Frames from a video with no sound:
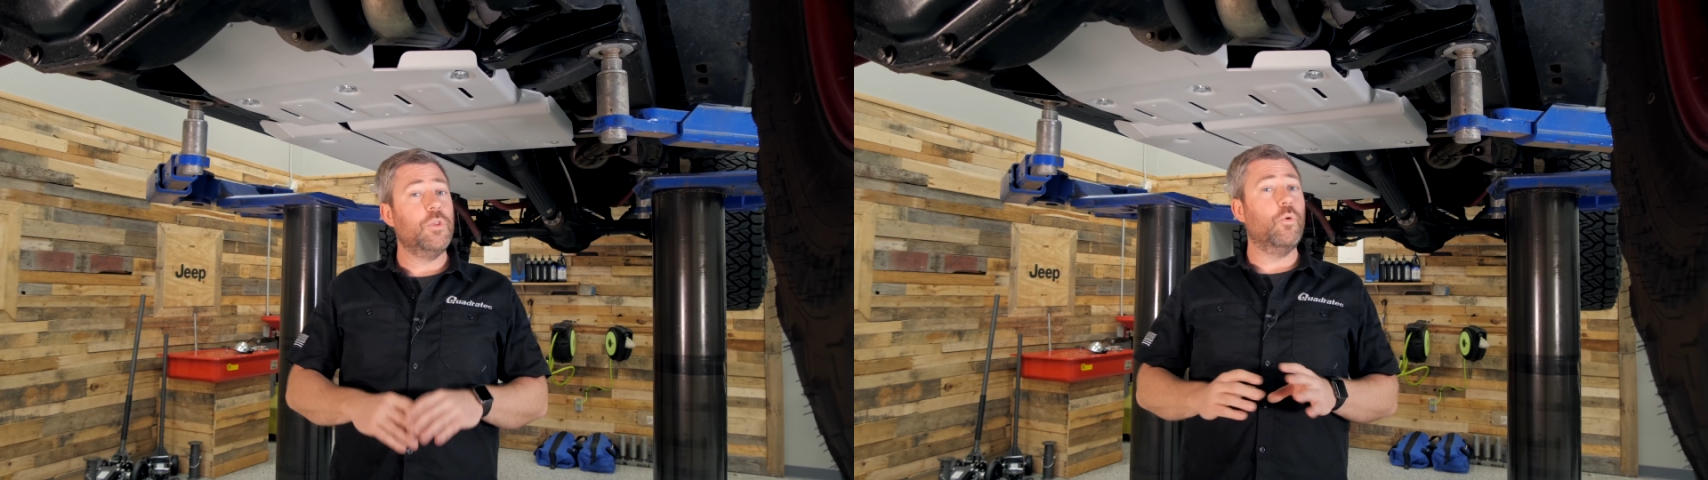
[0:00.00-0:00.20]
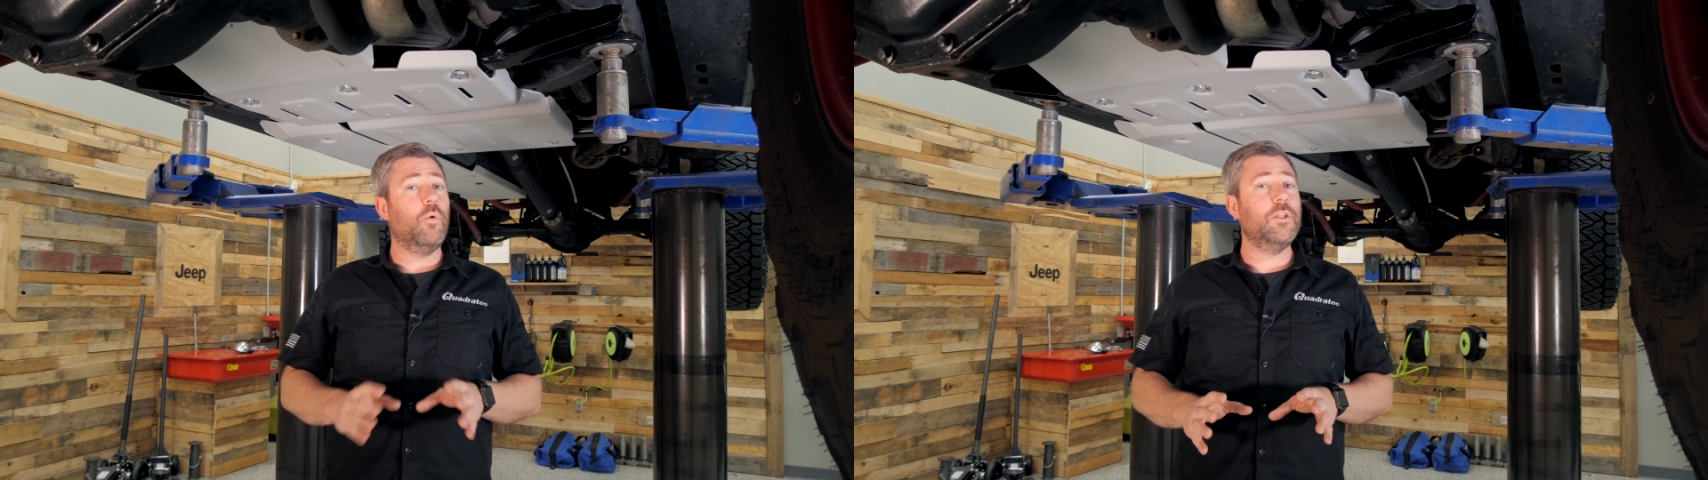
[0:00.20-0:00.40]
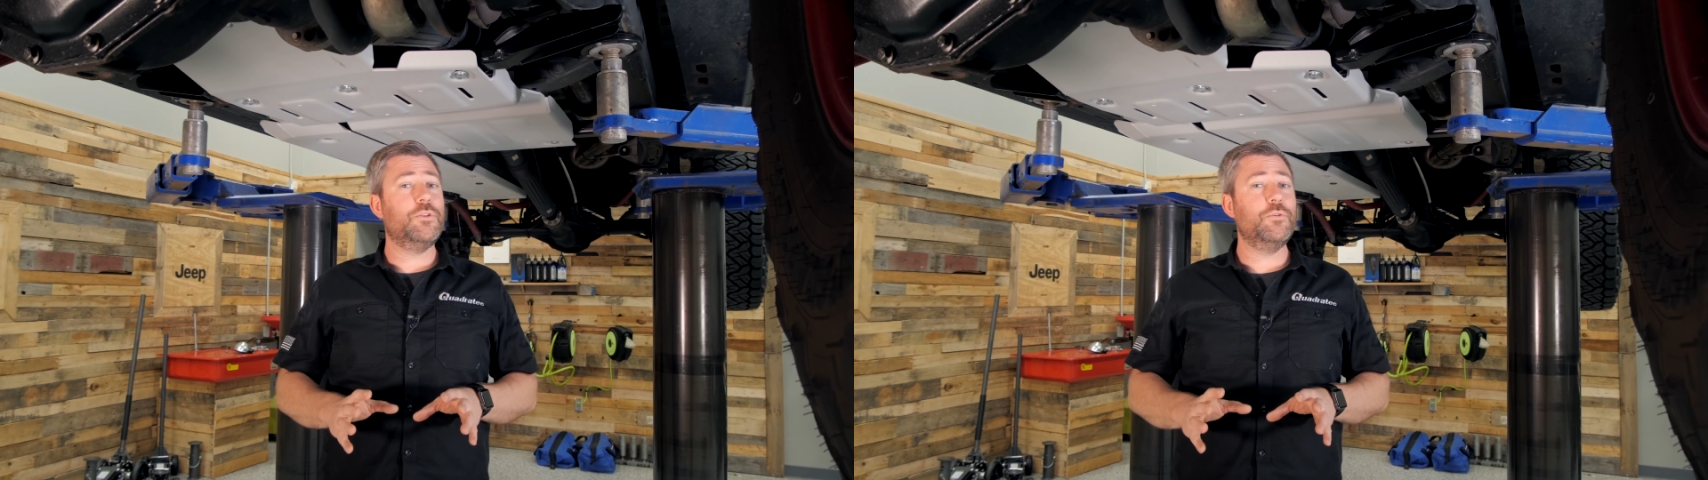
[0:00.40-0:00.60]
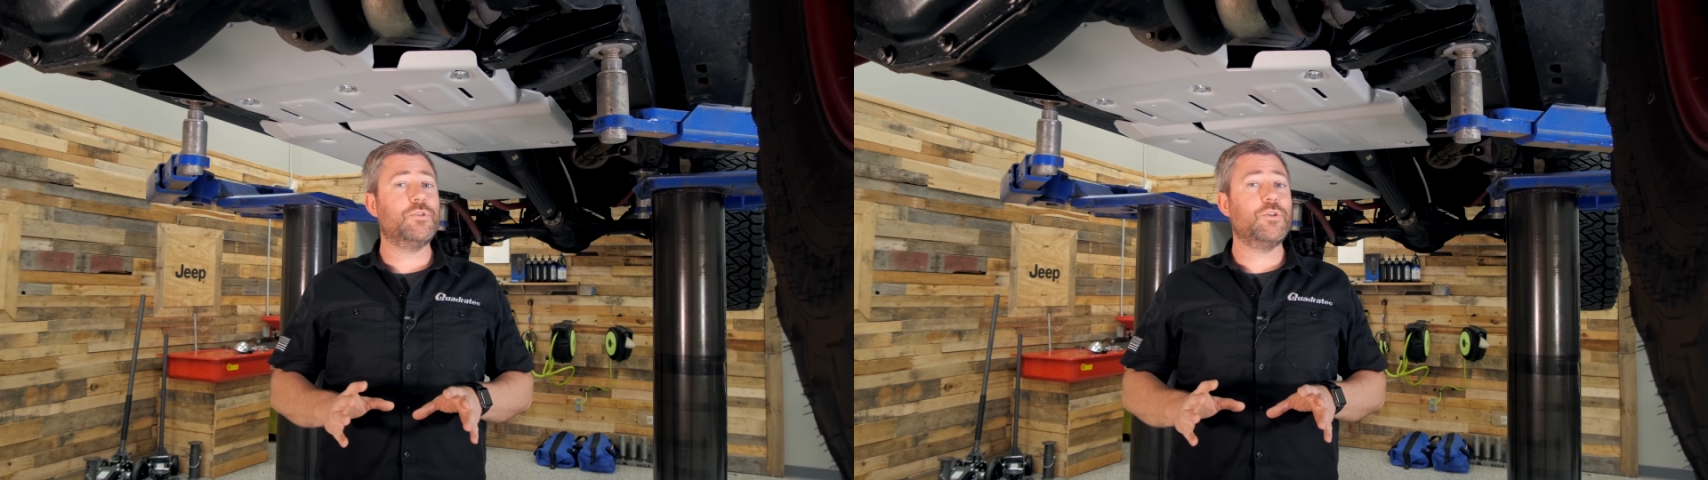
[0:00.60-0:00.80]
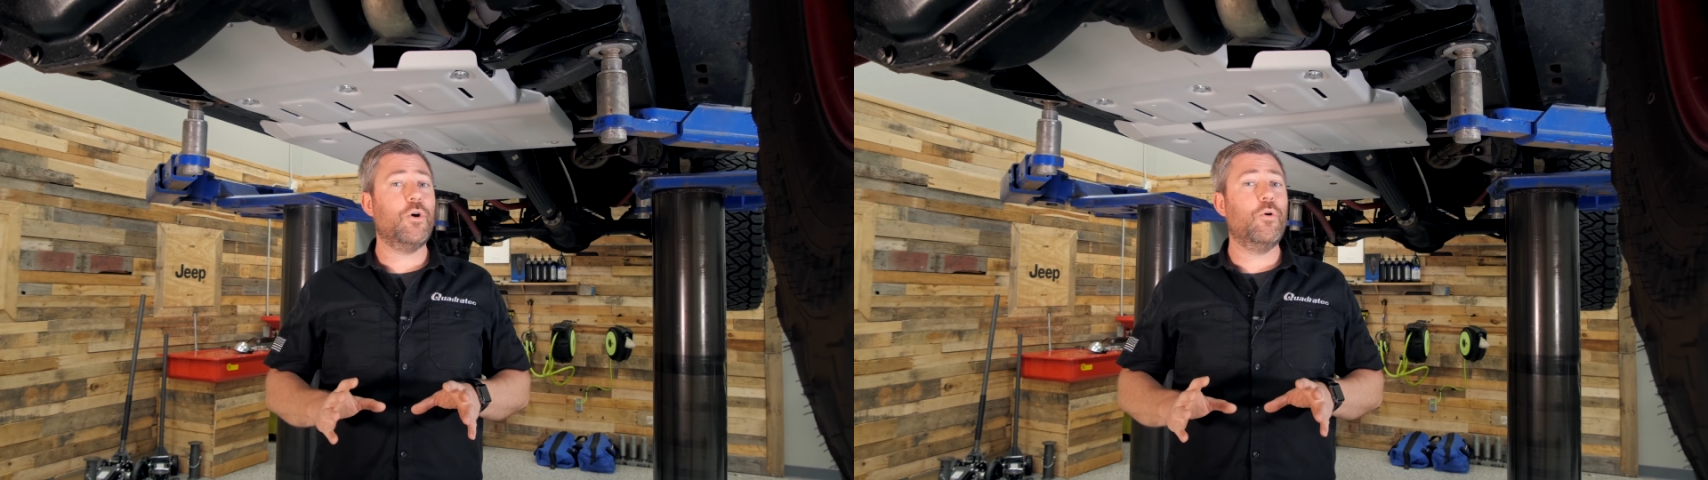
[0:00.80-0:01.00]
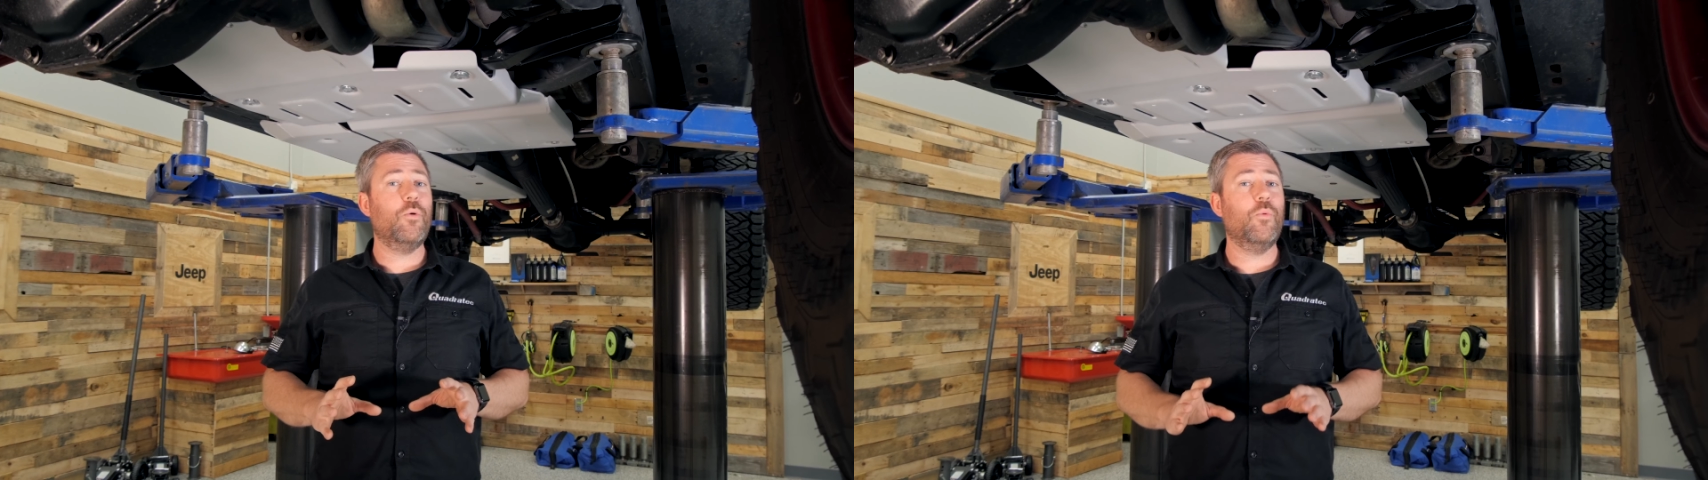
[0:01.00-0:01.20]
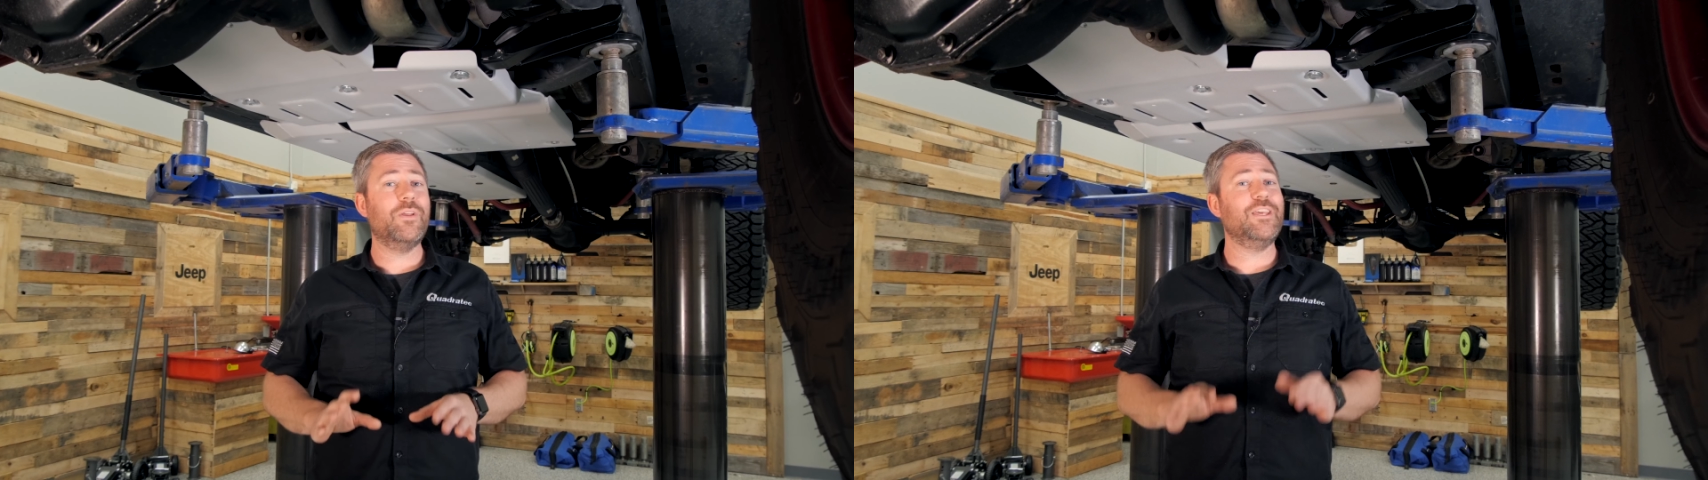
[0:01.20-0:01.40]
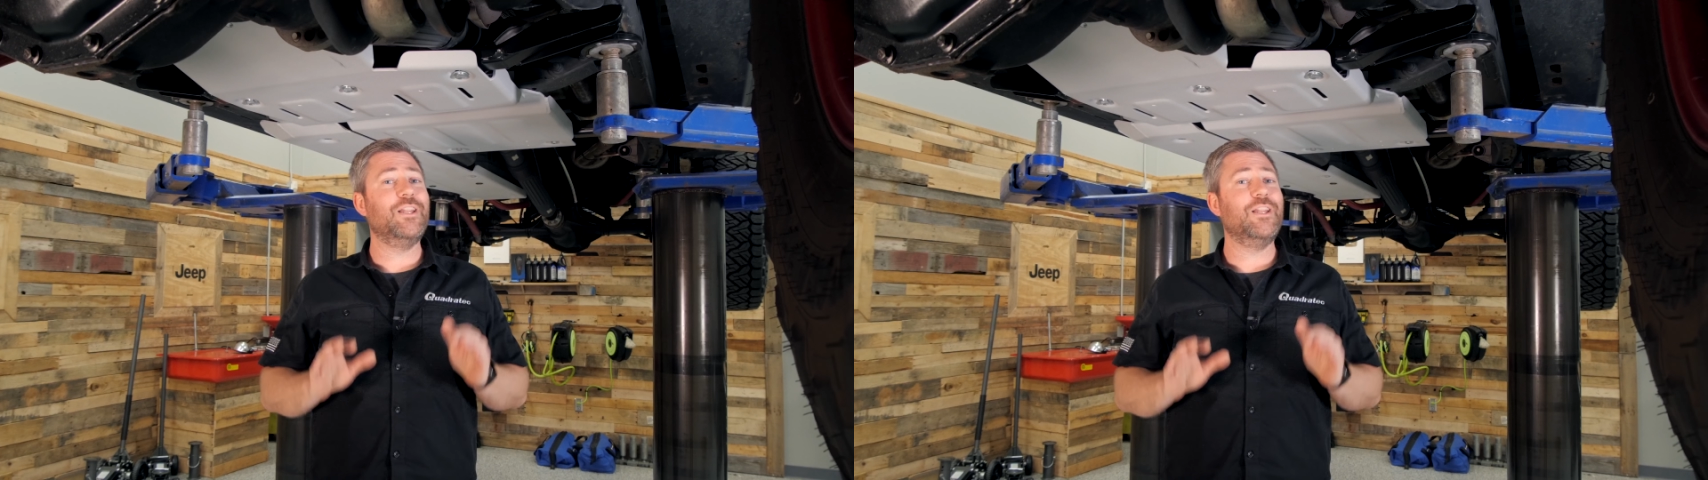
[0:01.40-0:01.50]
you'll wanna do so with